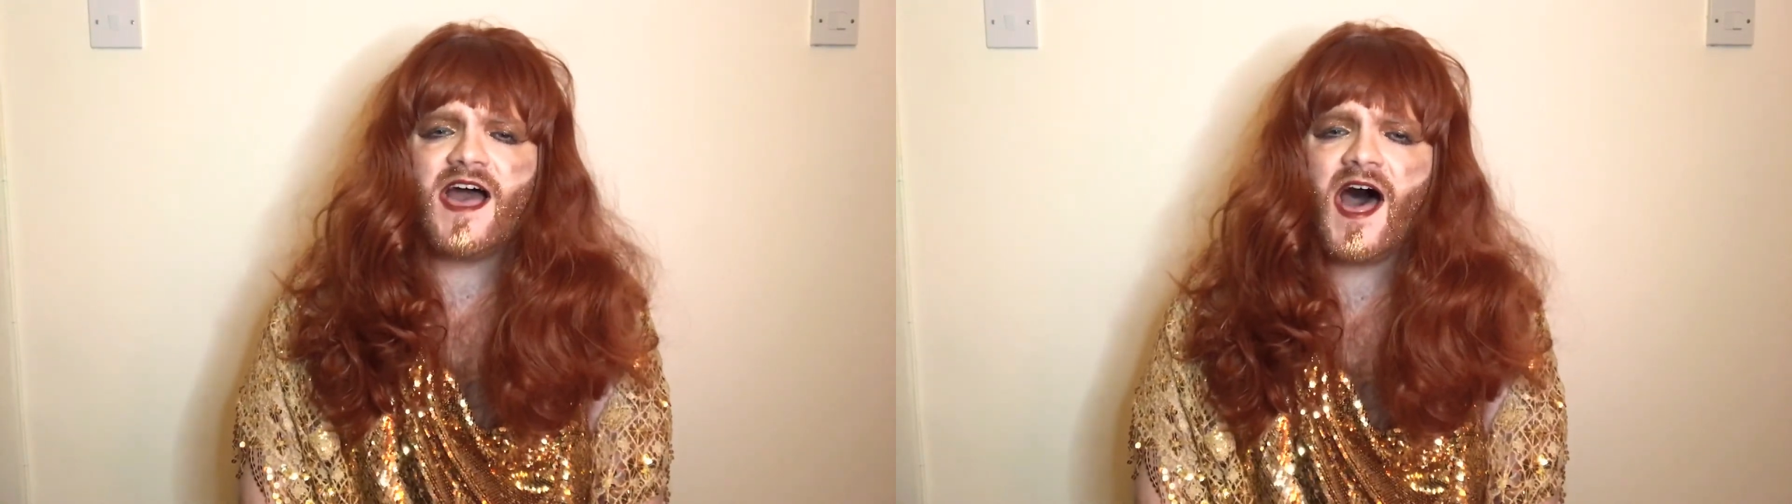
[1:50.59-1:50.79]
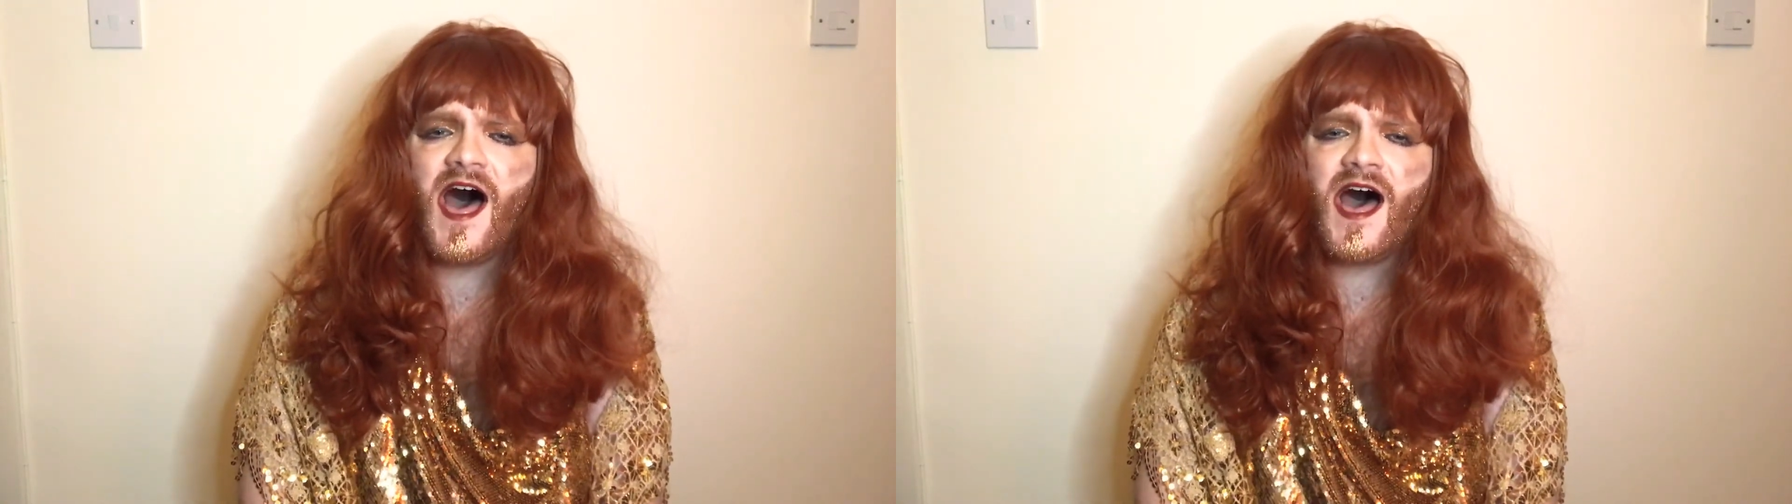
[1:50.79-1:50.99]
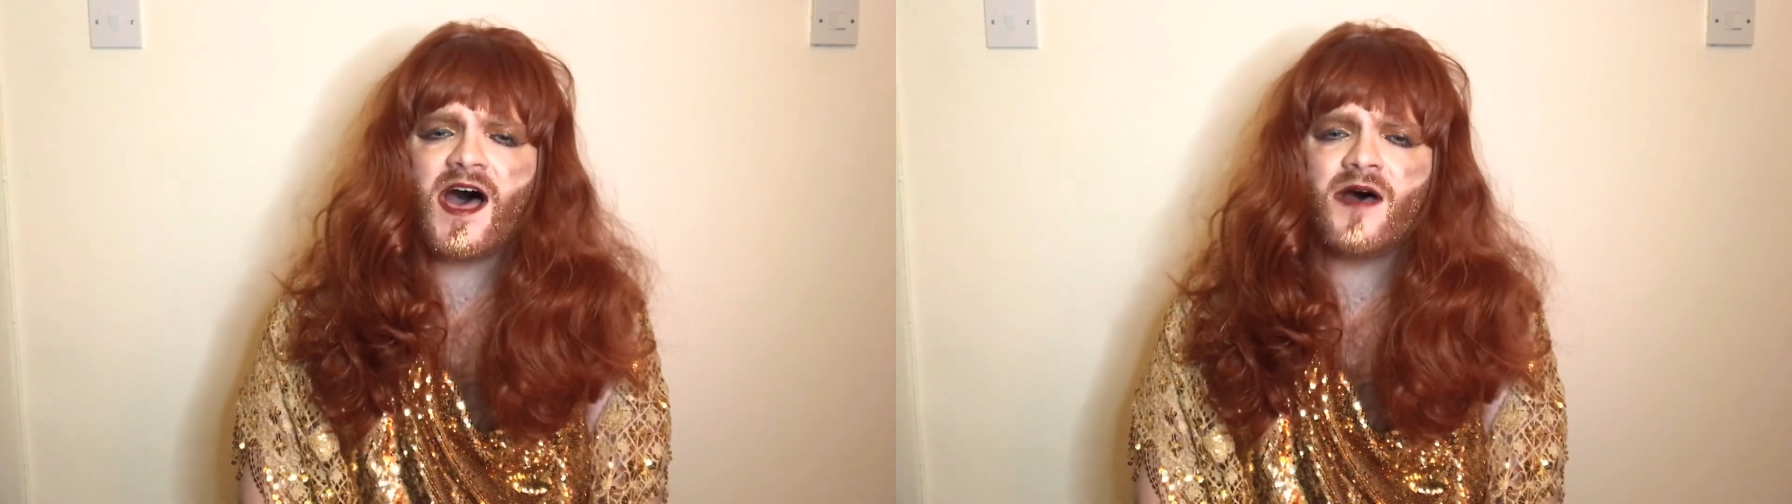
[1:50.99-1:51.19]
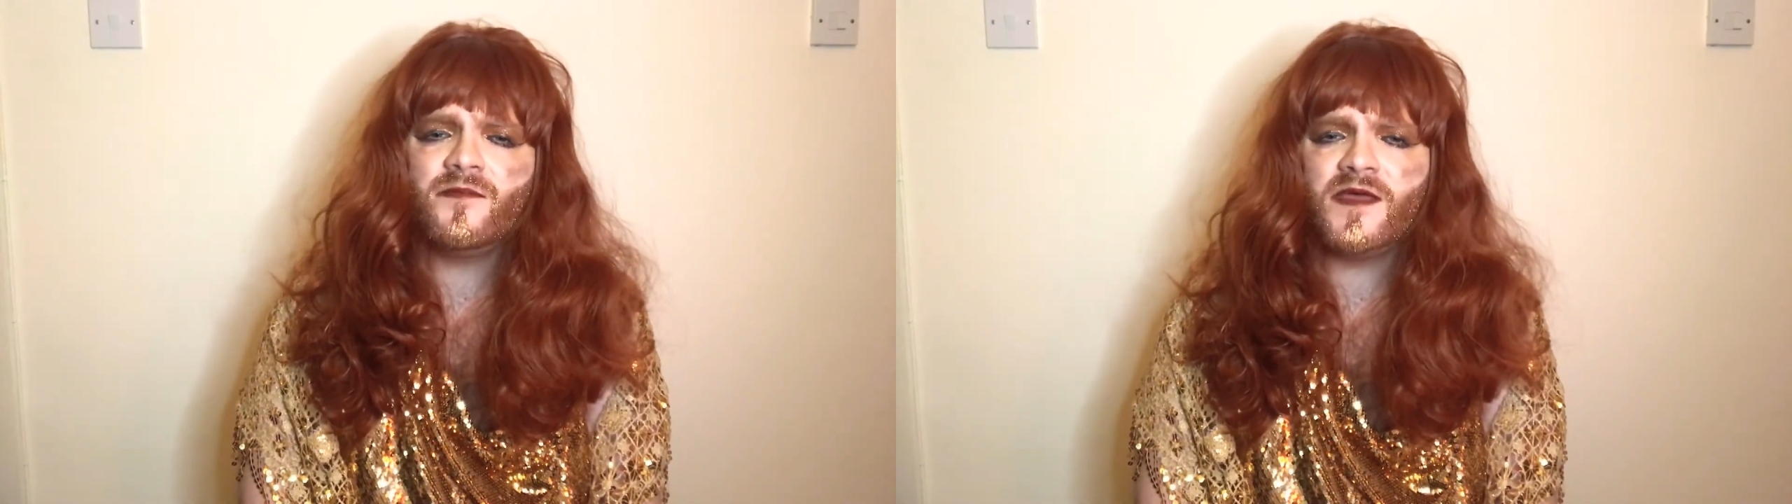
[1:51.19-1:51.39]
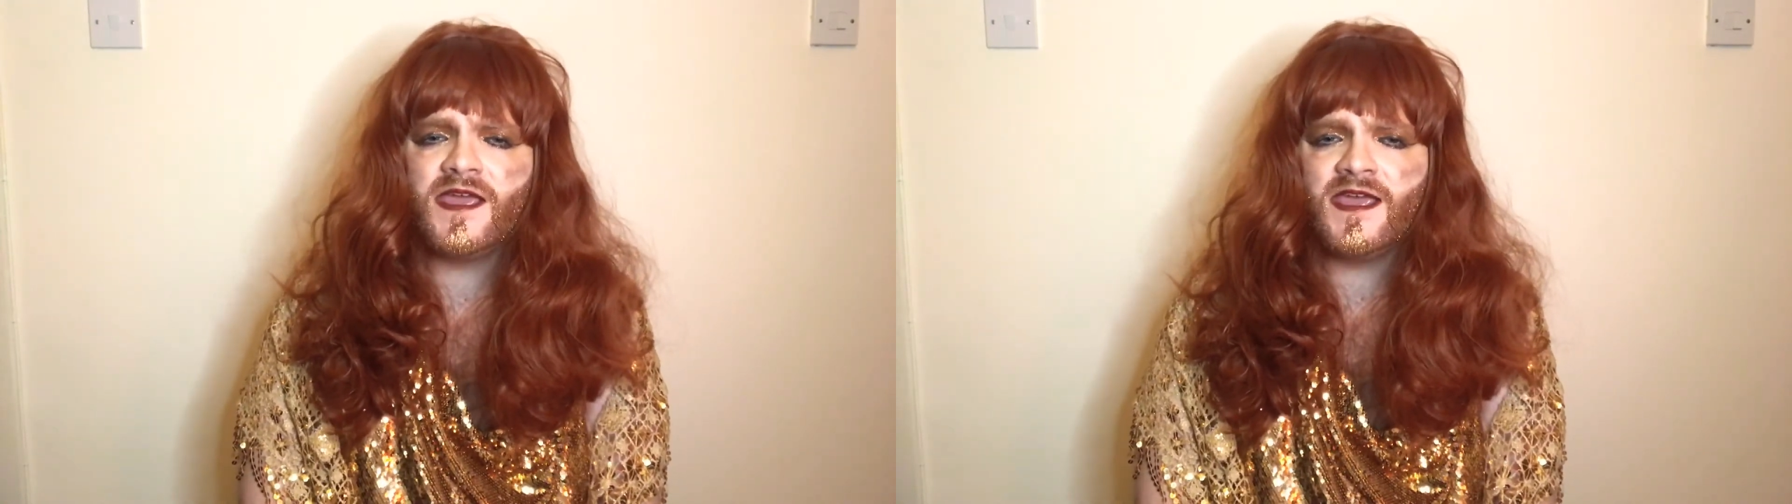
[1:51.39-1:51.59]

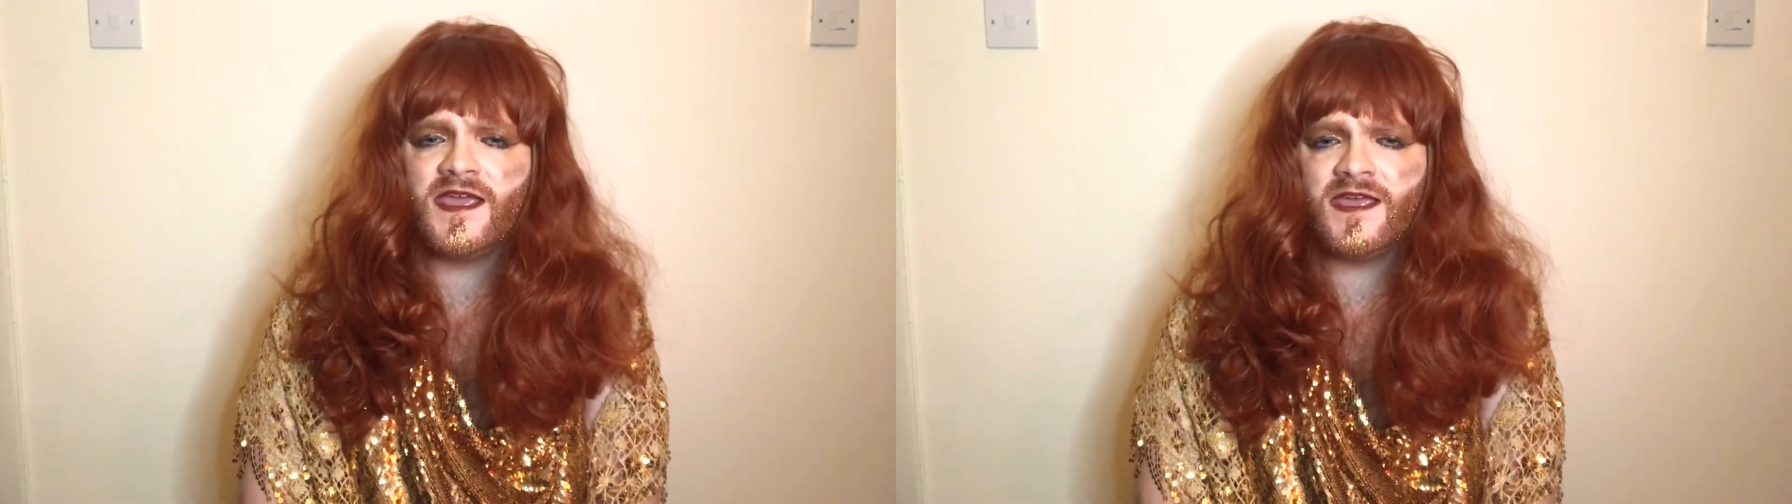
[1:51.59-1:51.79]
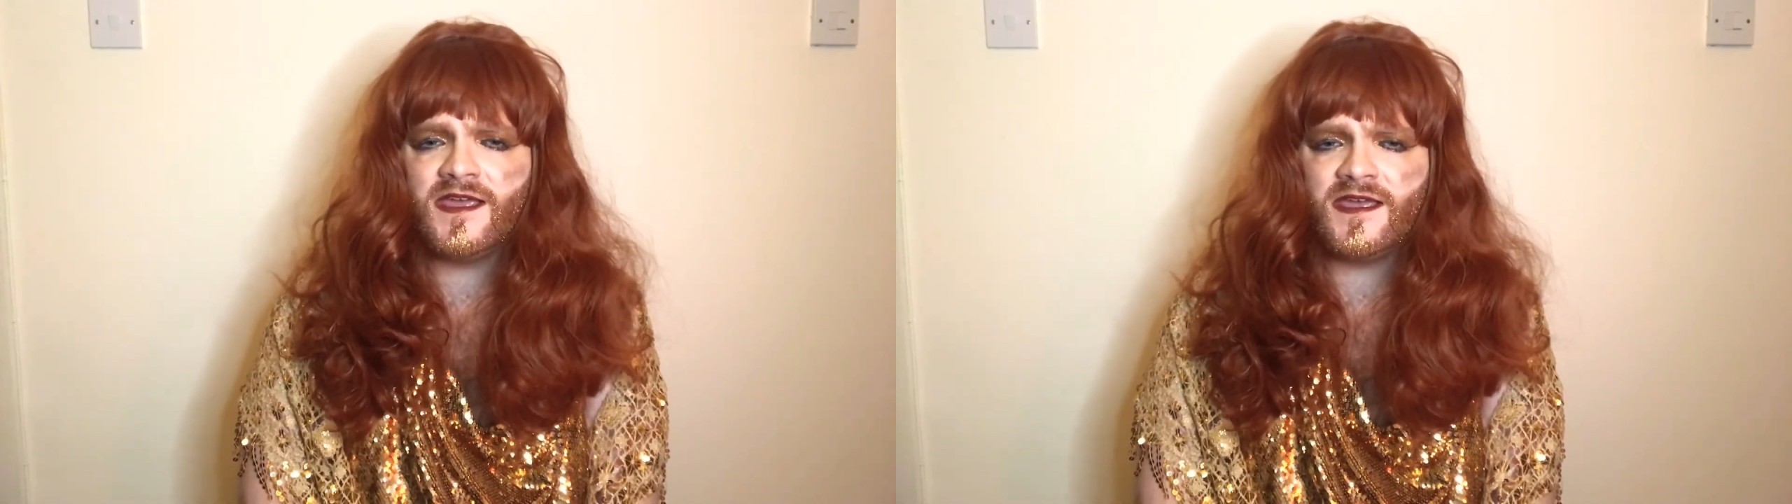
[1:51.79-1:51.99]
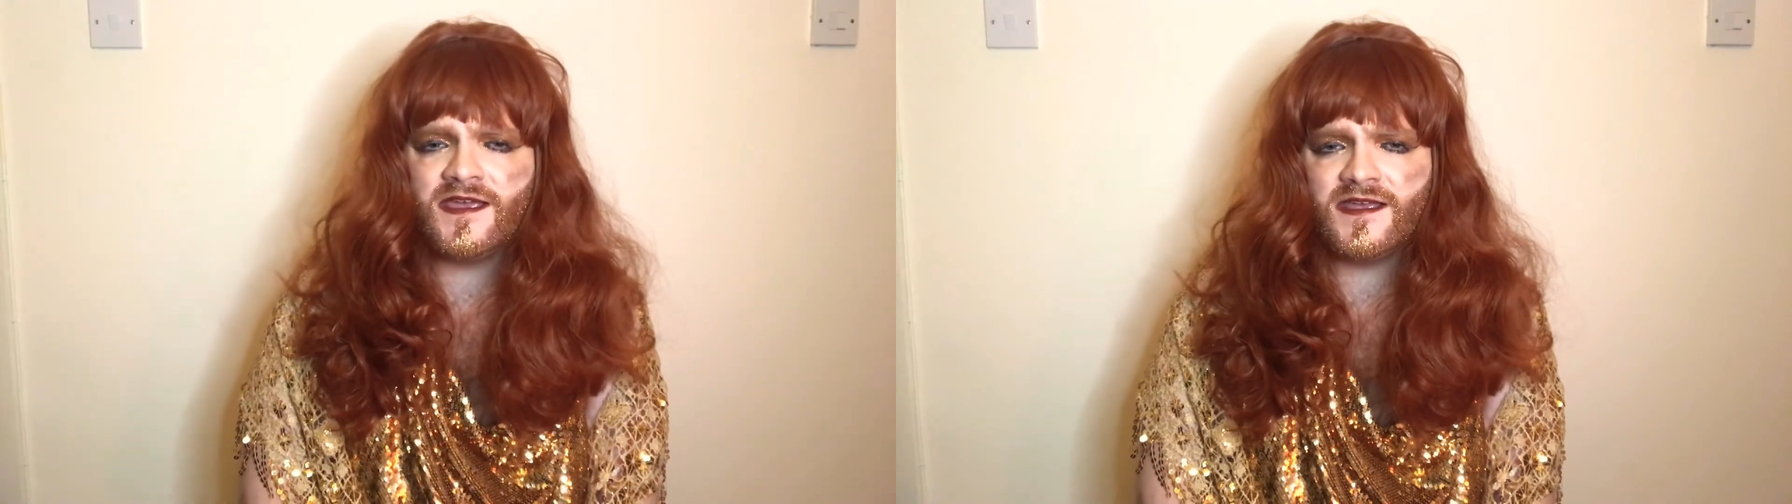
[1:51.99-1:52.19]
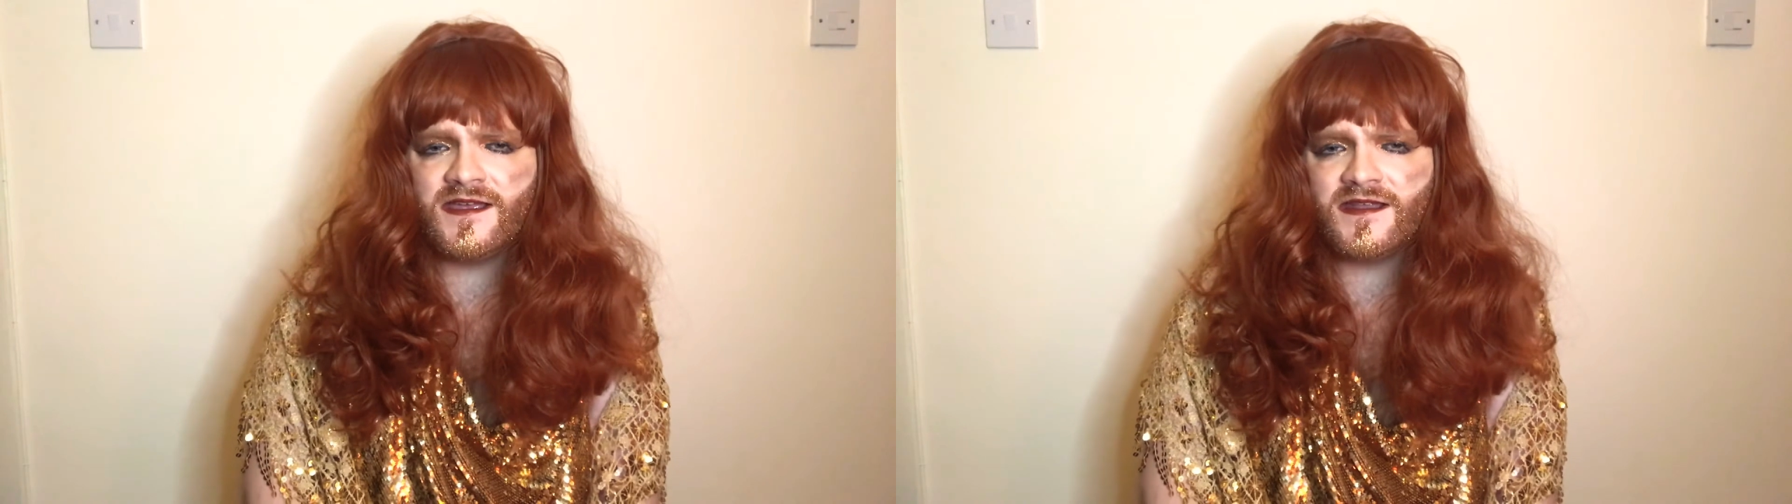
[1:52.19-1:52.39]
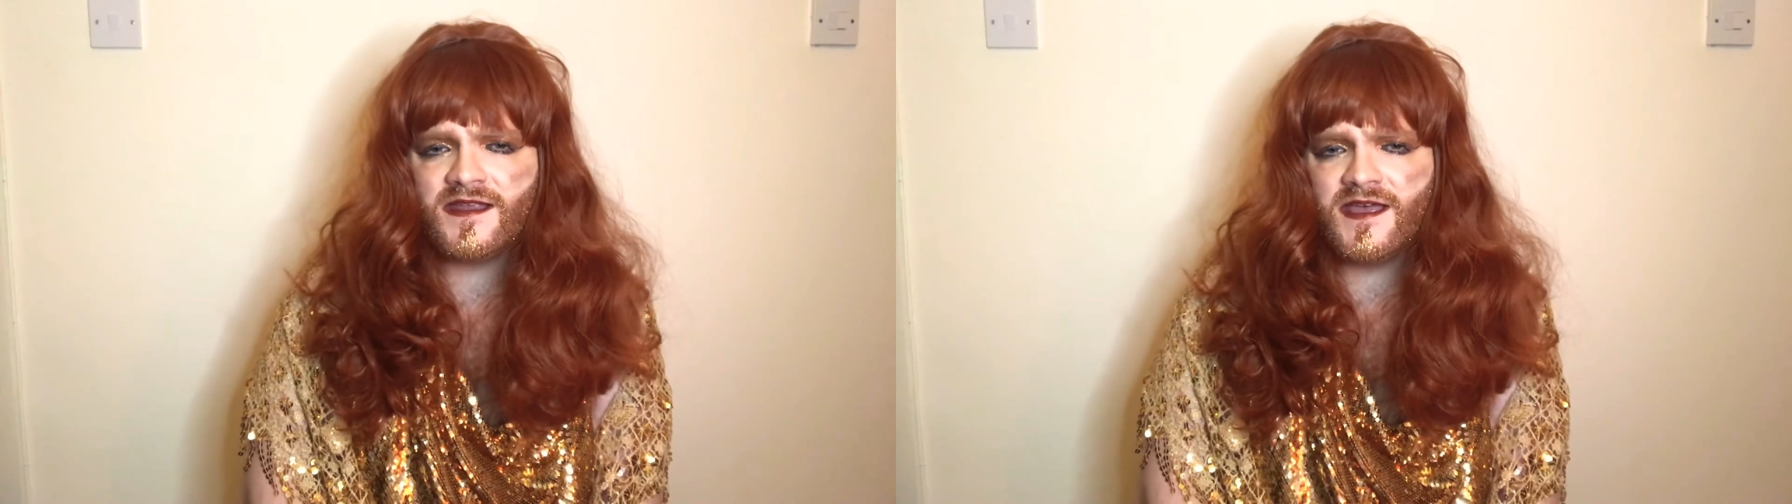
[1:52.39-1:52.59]
heartbeat.